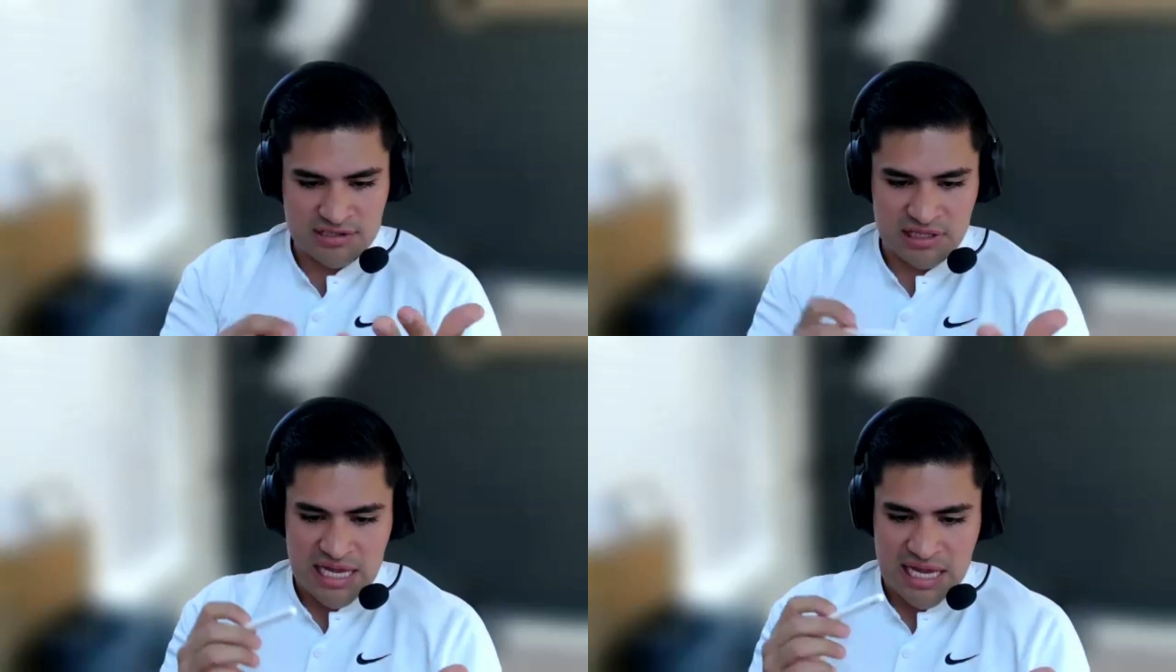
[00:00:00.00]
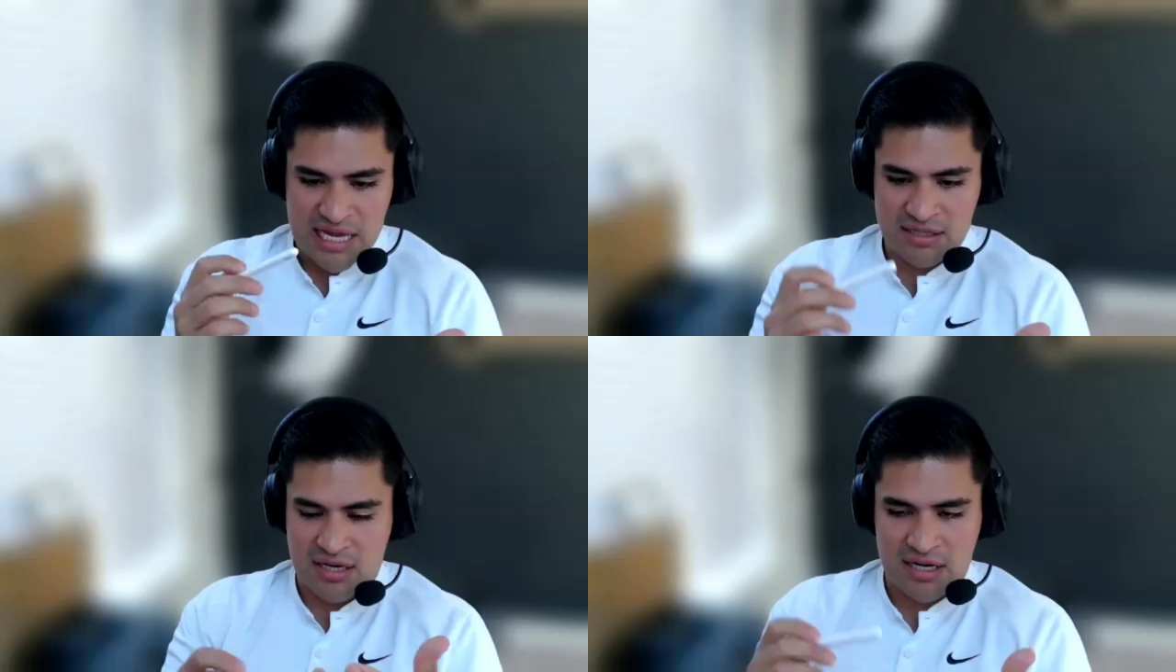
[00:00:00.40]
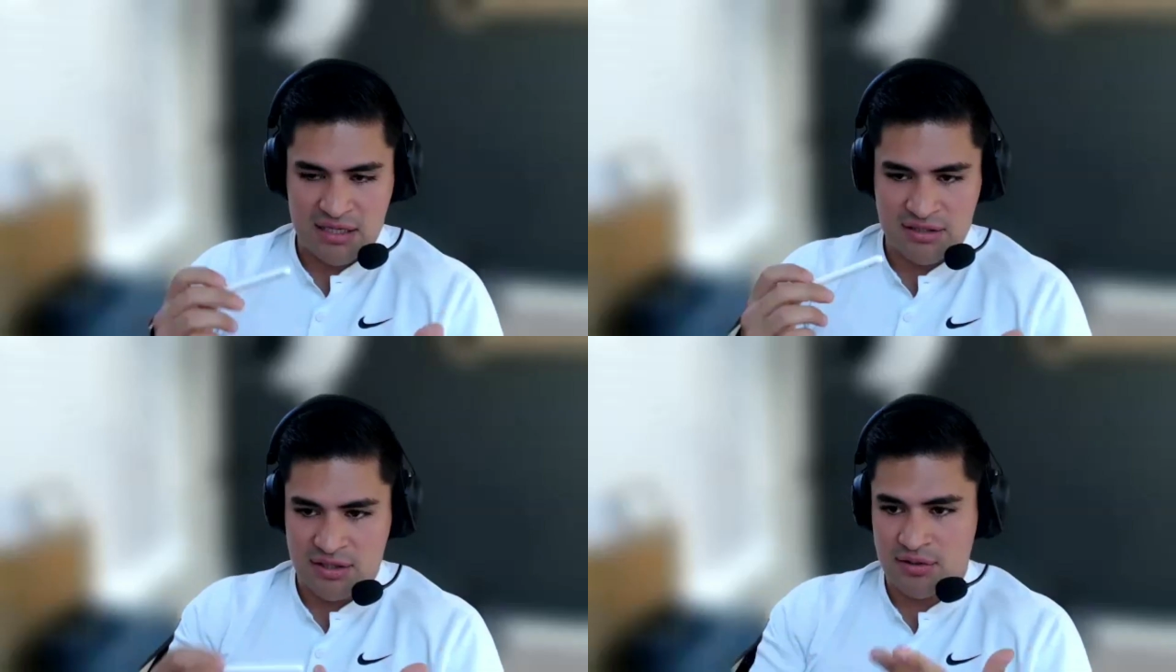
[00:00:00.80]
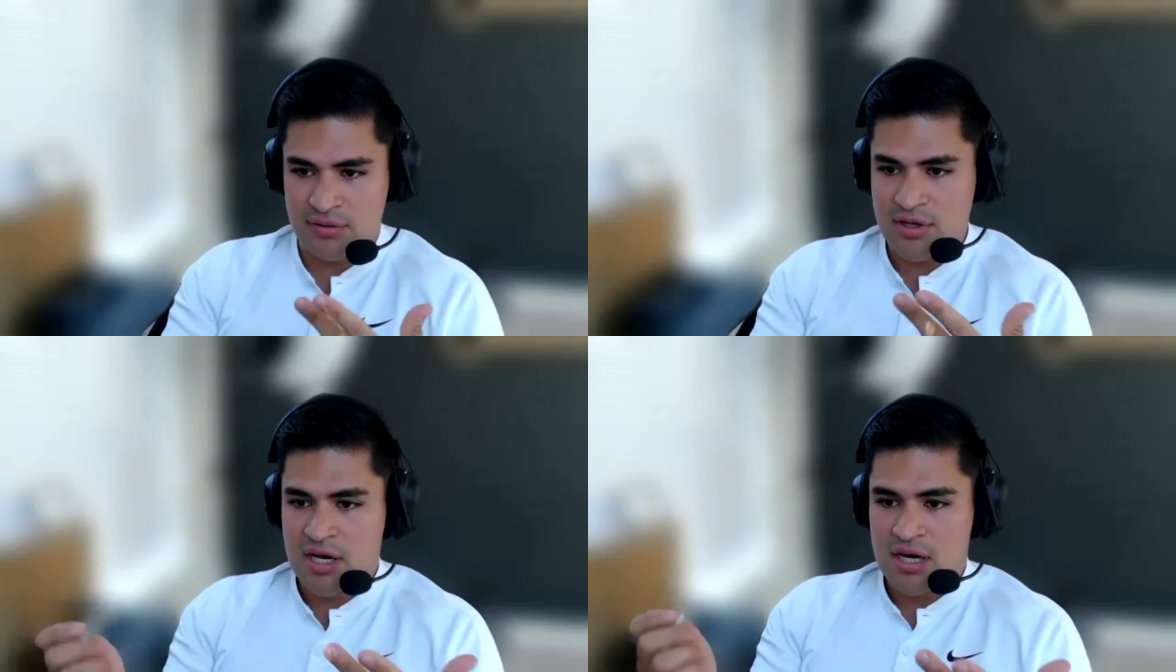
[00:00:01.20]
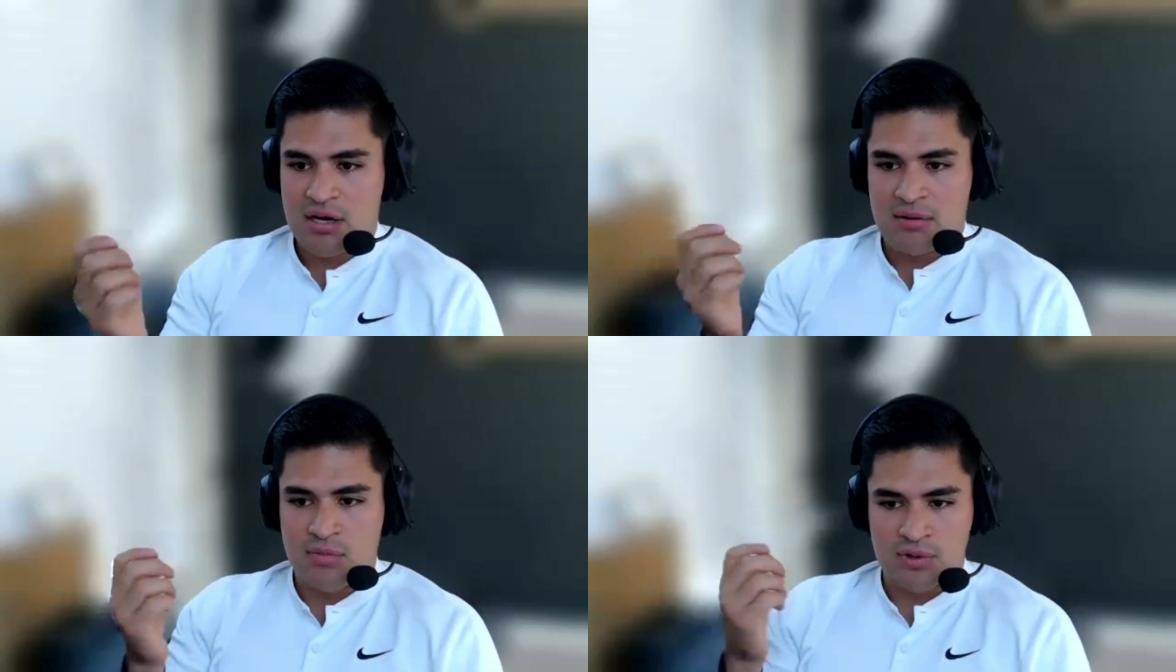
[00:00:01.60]
it's land, condo,
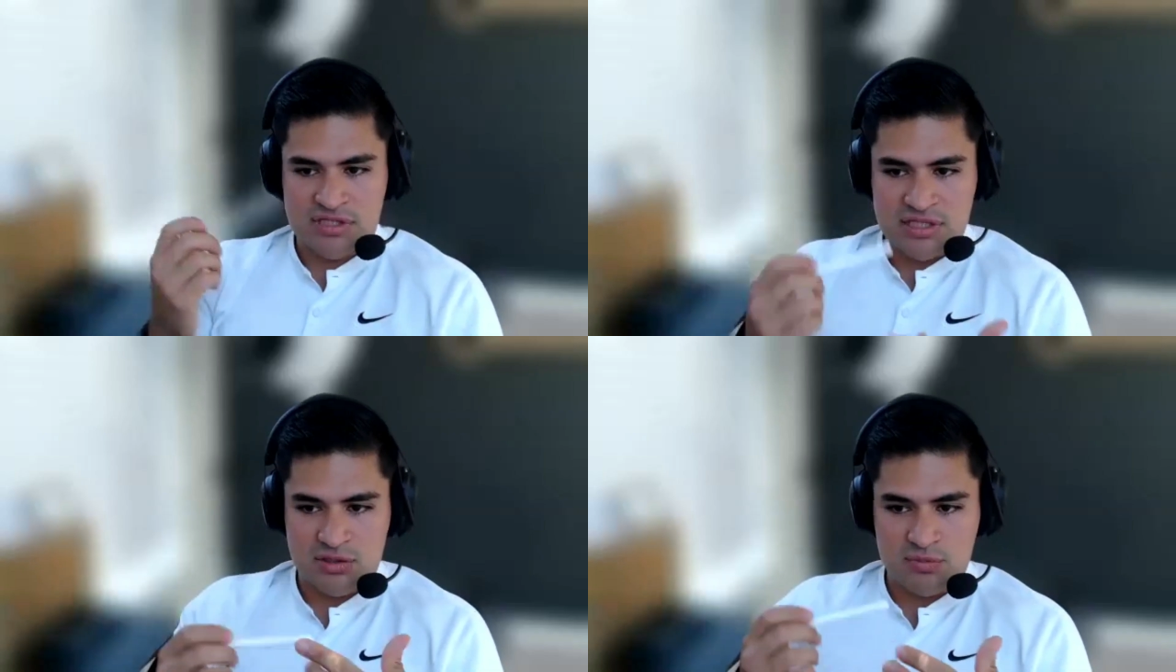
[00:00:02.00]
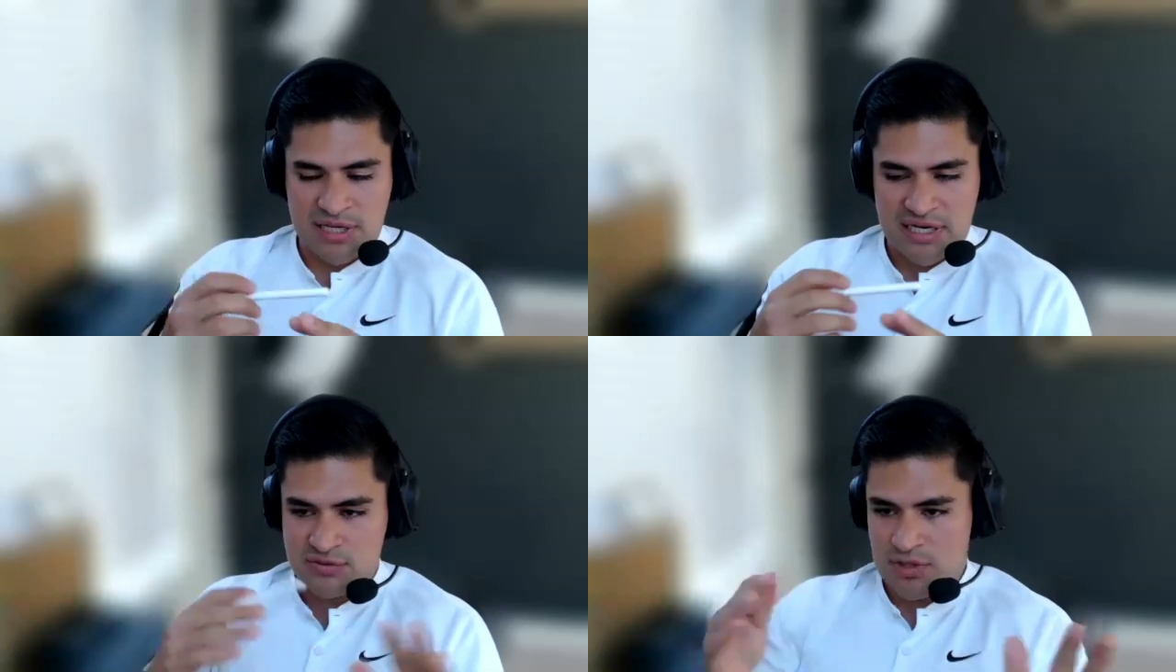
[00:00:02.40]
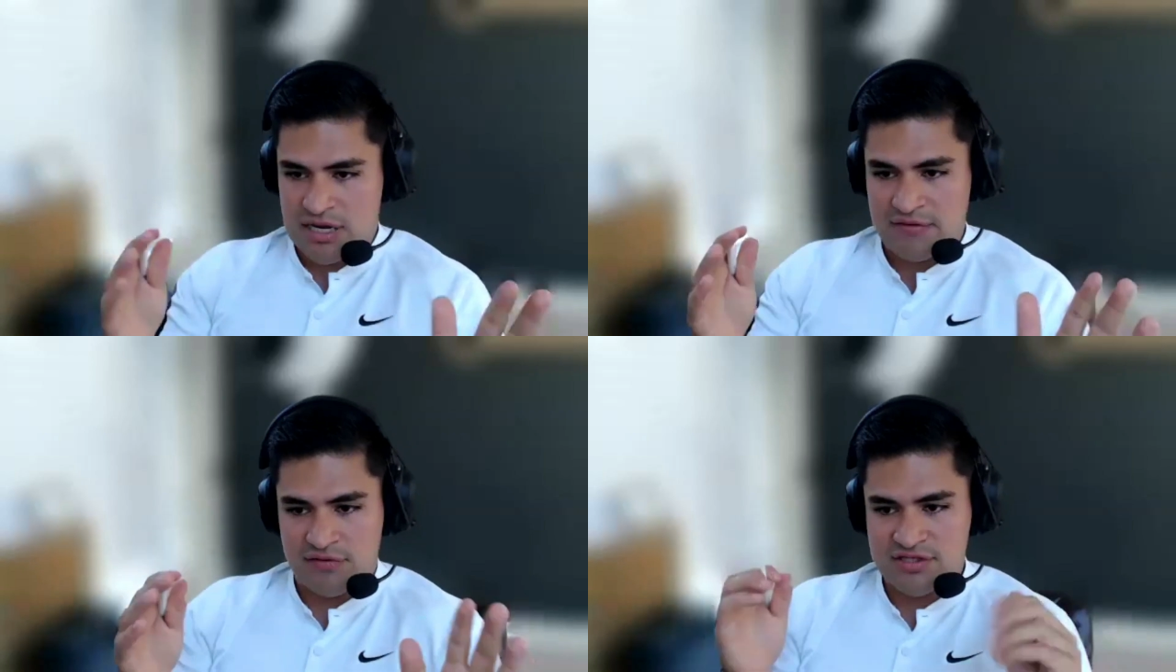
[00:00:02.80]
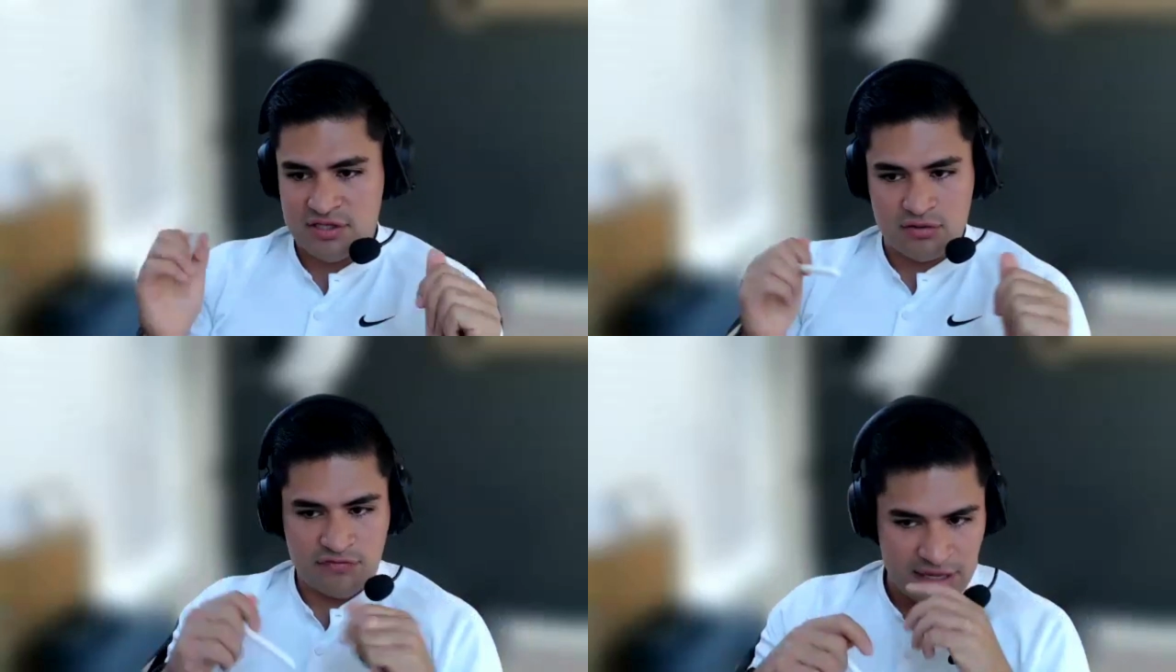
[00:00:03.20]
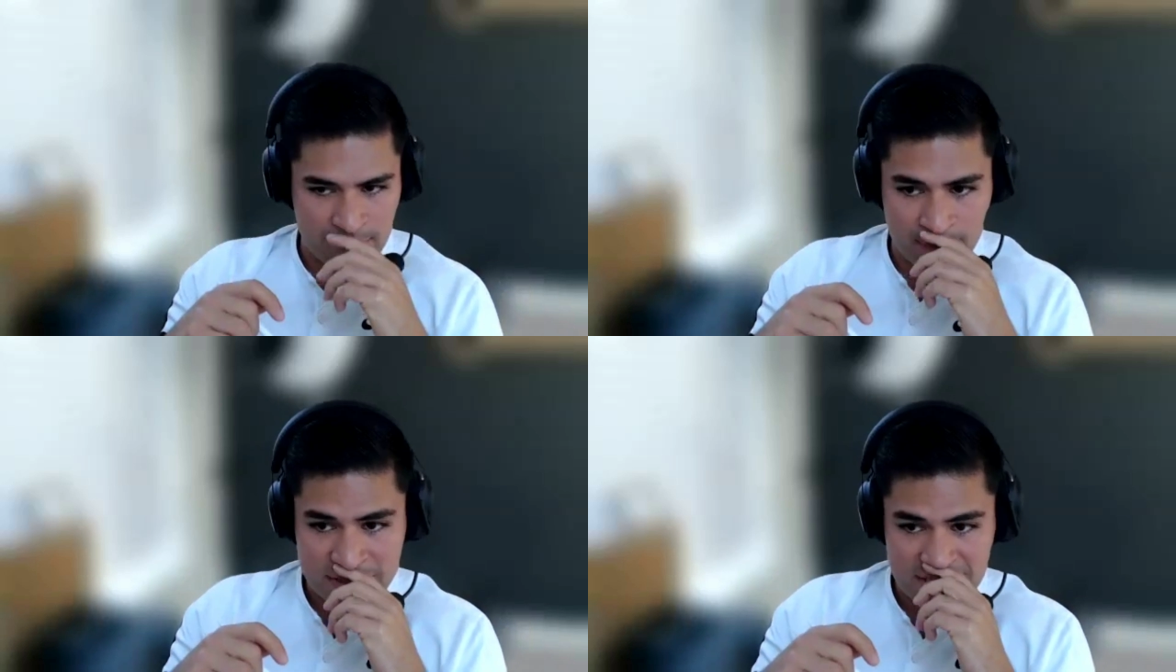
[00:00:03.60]
multi, duplex, whatever, single
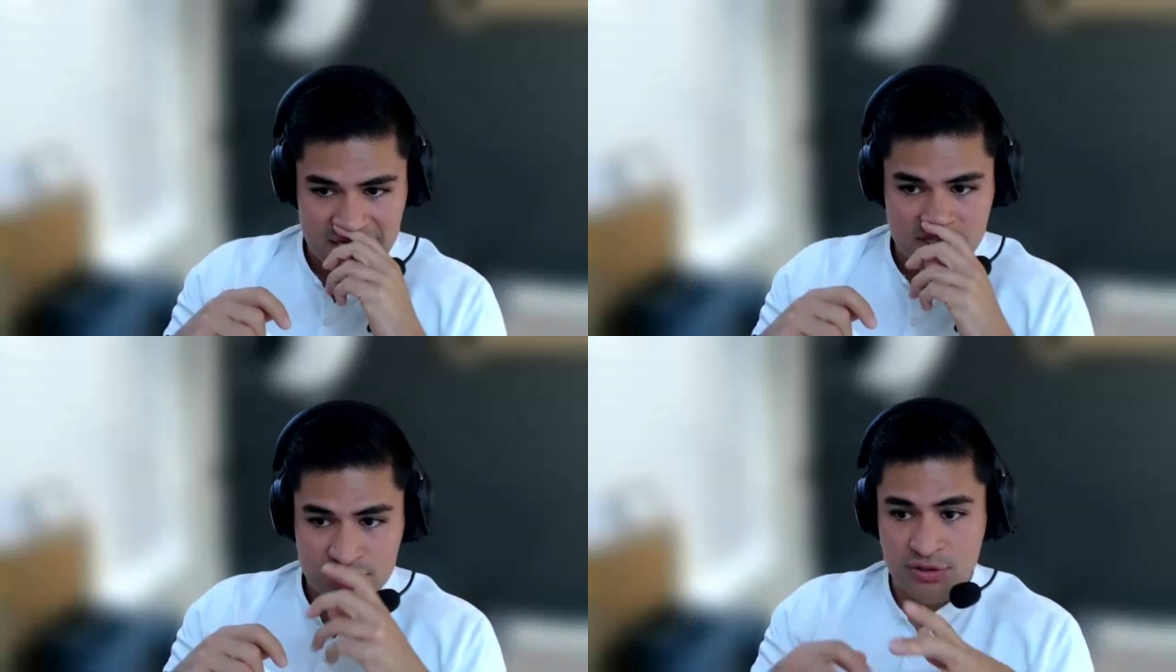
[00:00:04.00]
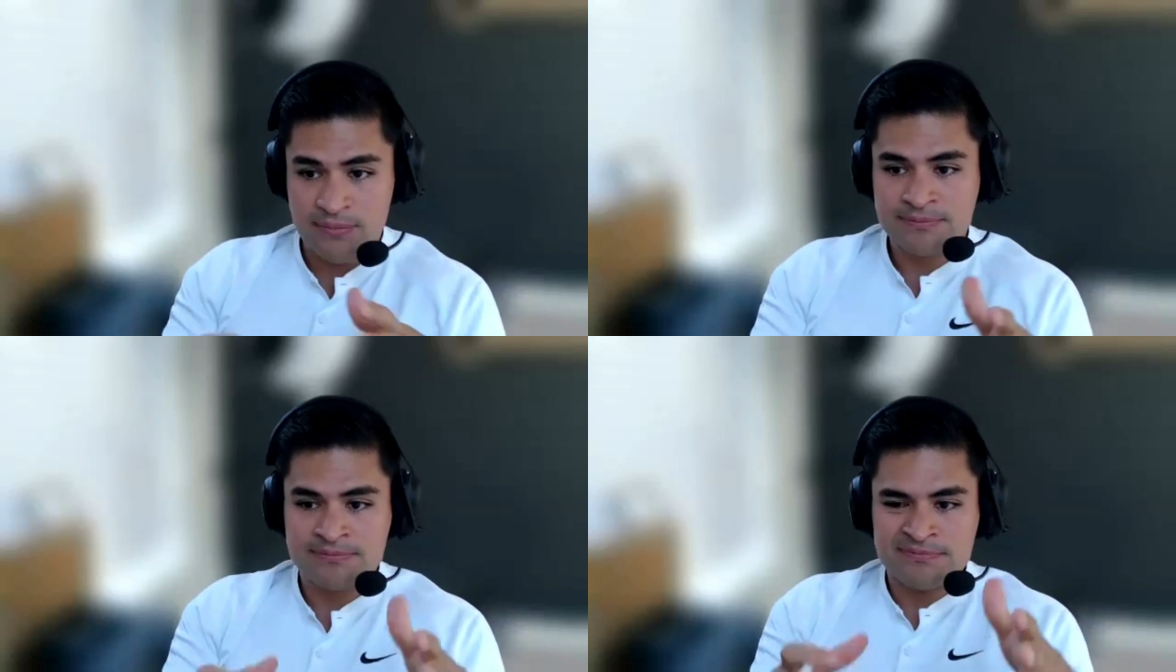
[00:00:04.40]
family residential,